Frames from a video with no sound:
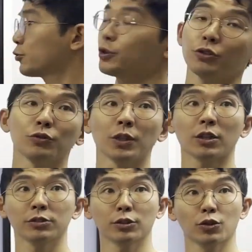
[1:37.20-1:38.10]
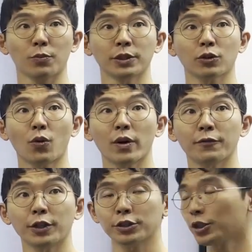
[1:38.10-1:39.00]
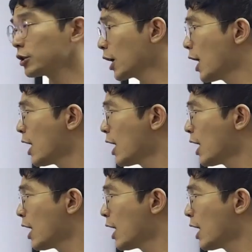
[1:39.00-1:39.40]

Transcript: we assume the constant term is a coefficient.